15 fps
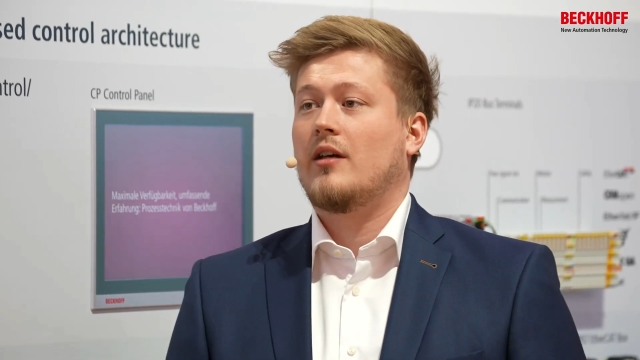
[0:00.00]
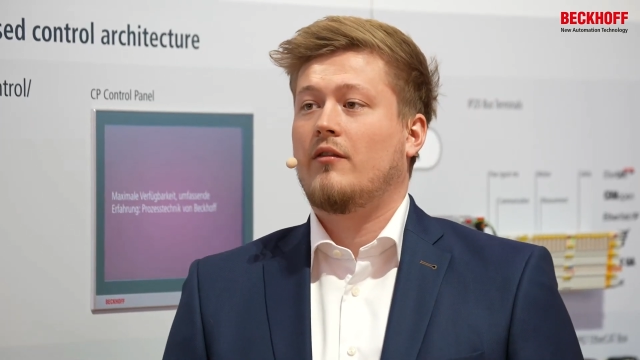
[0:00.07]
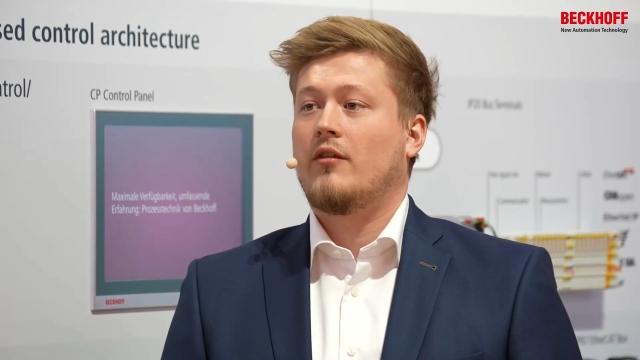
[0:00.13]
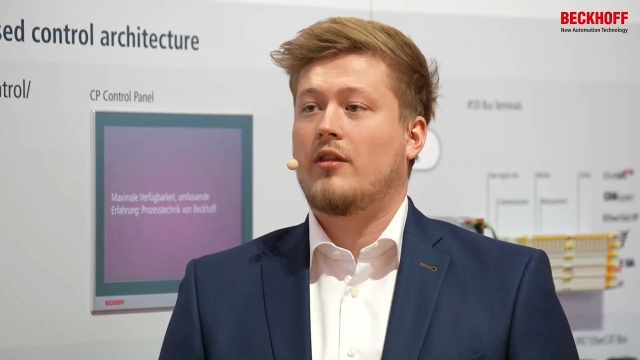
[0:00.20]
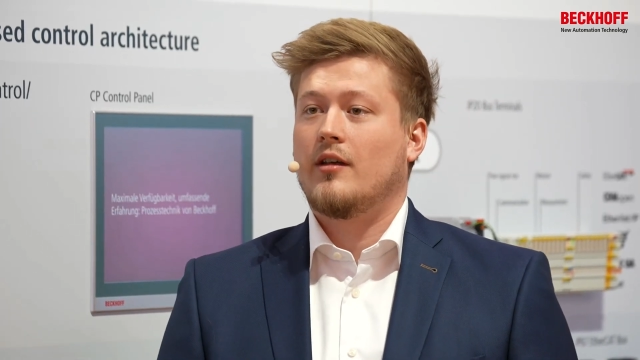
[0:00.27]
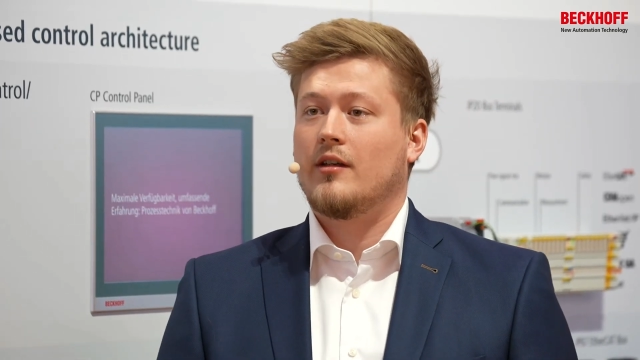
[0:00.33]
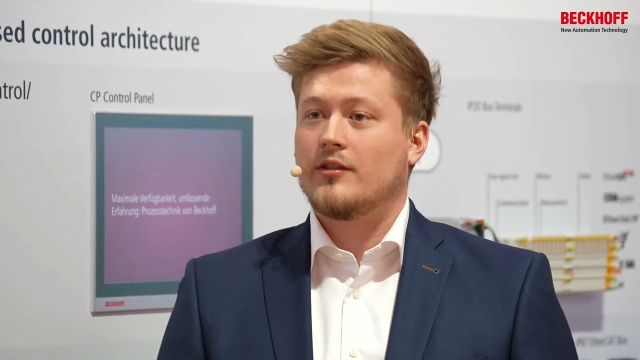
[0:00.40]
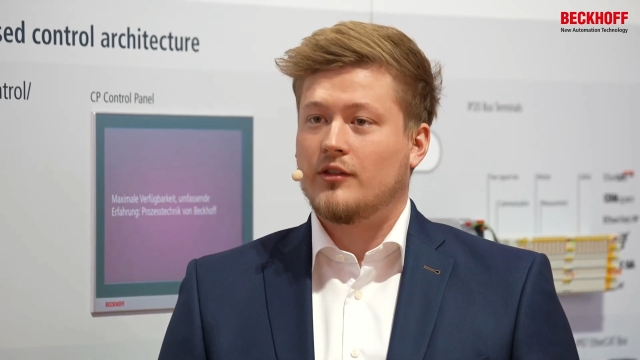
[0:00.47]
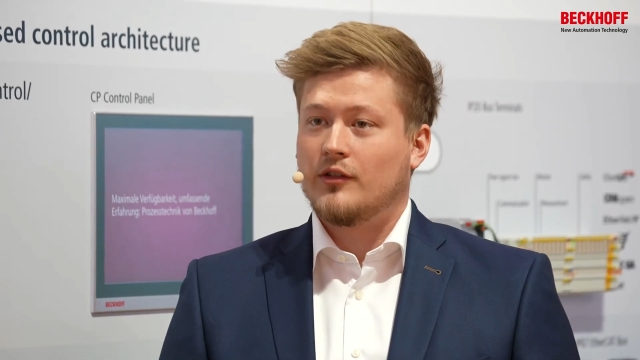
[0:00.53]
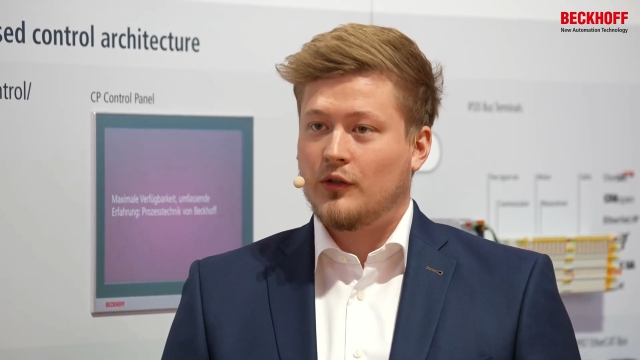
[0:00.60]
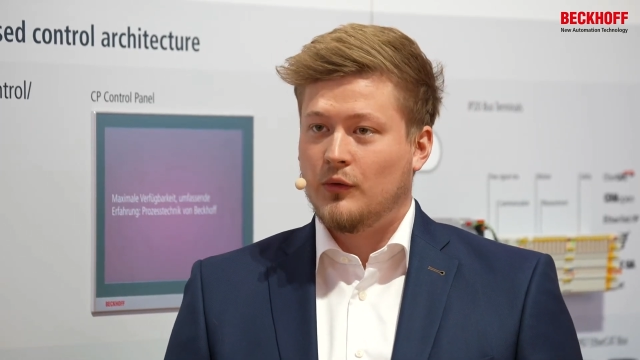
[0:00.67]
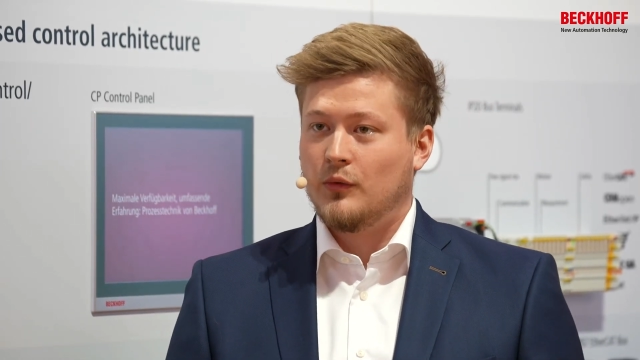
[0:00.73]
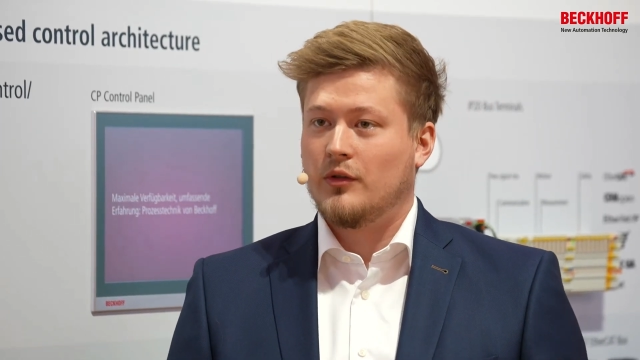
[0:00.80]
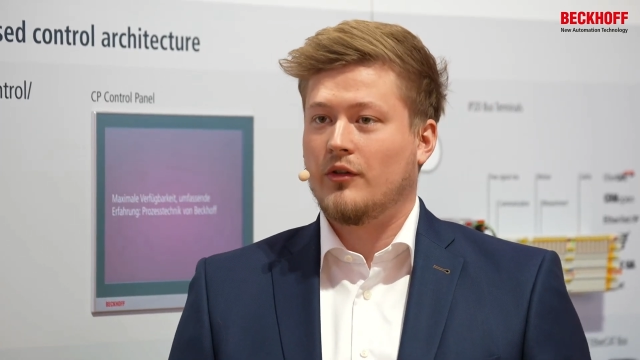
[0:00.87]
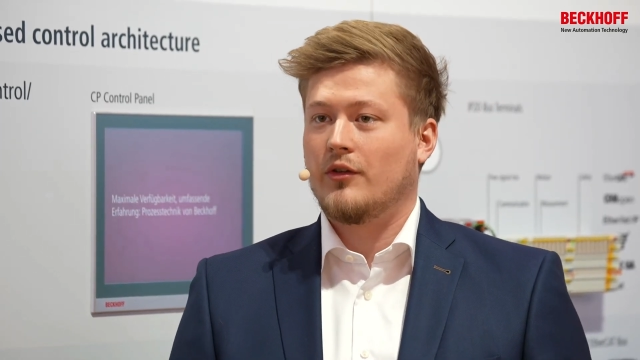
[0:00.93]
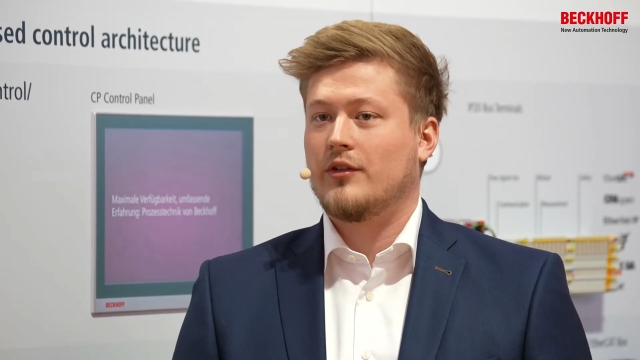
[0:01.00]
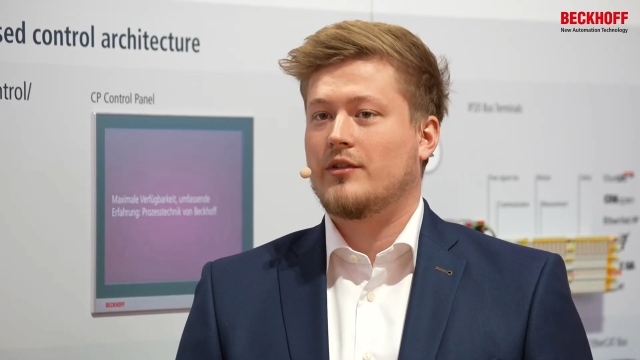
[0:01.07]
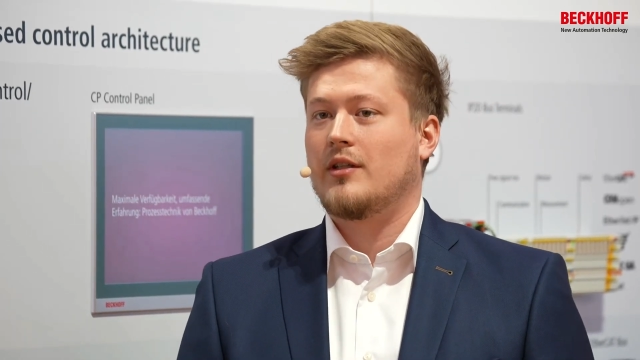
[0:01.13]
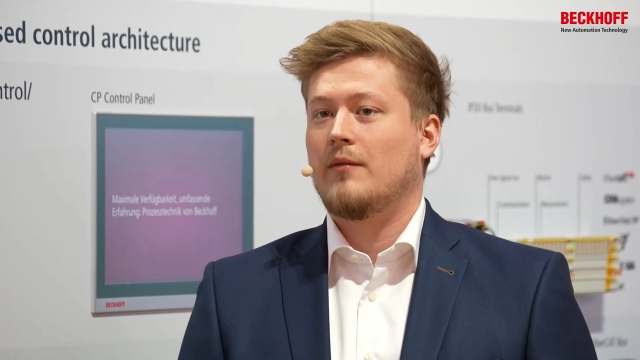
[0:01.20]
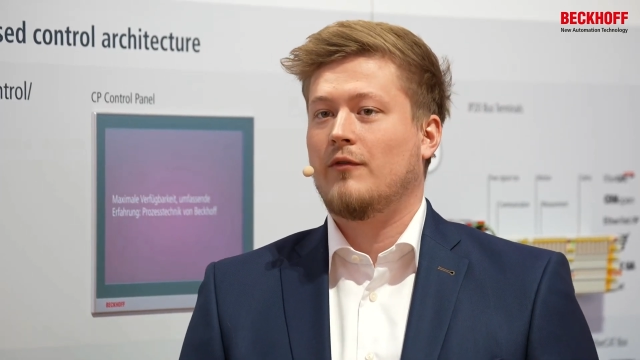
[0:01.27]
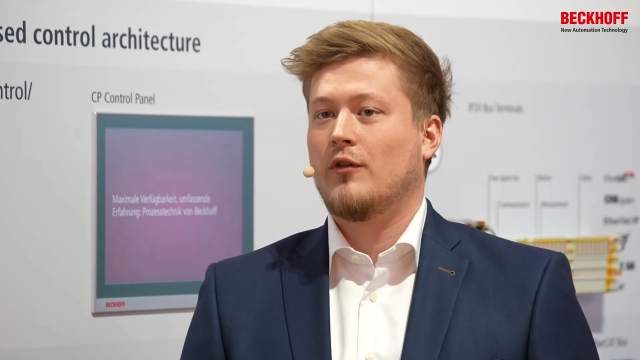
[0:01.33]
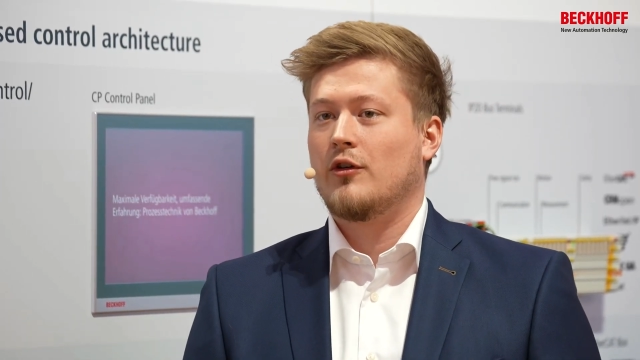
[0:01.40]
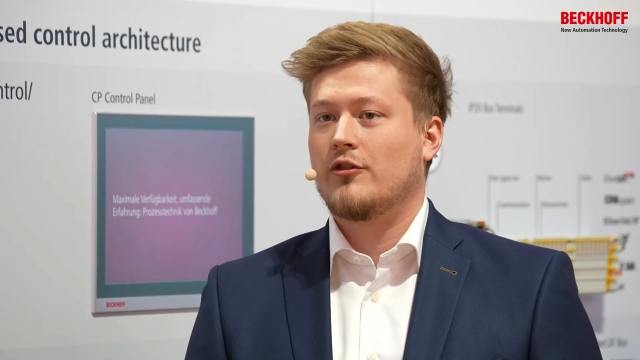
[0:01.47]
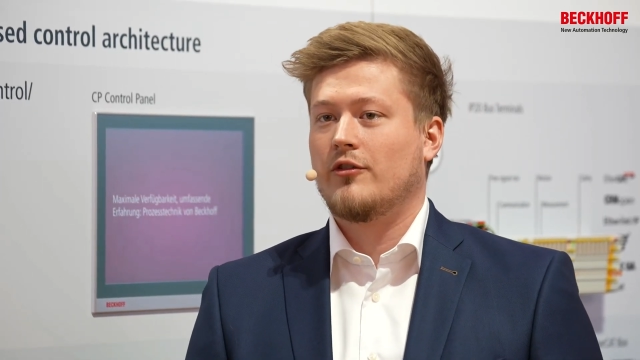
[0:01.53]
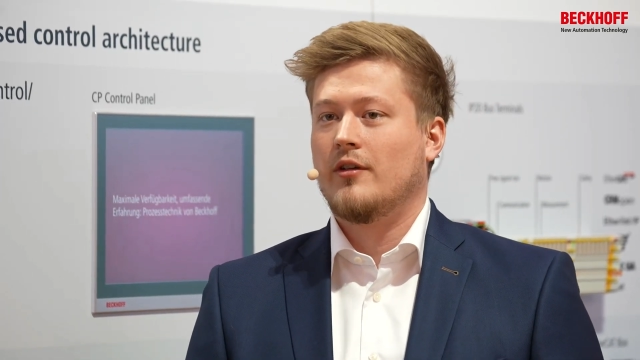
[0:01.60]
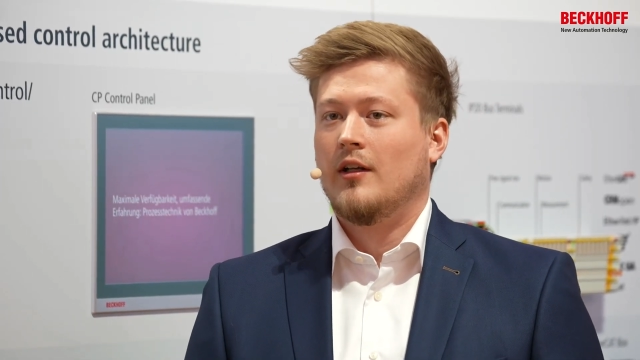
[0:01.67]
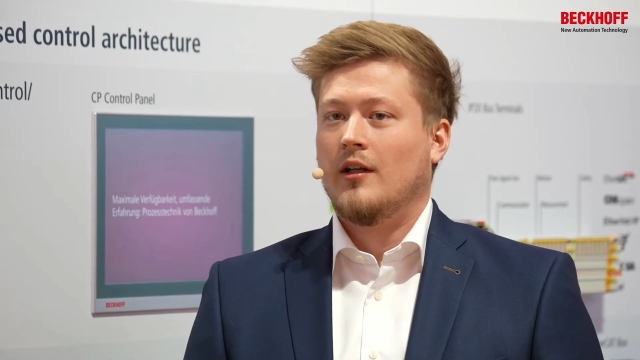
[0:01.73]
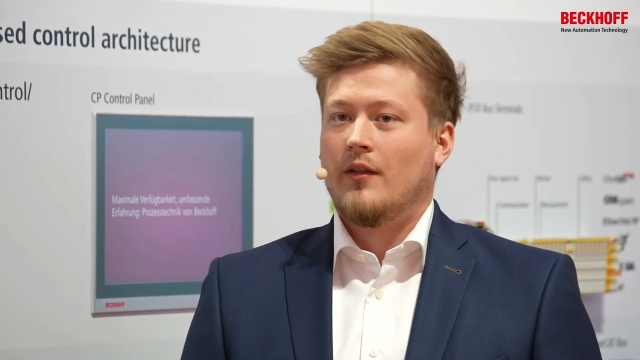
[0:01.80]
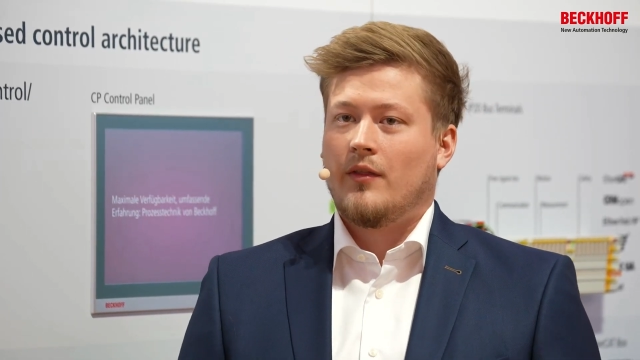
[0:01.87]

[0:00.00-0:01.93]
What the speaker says: everything is included on the same version.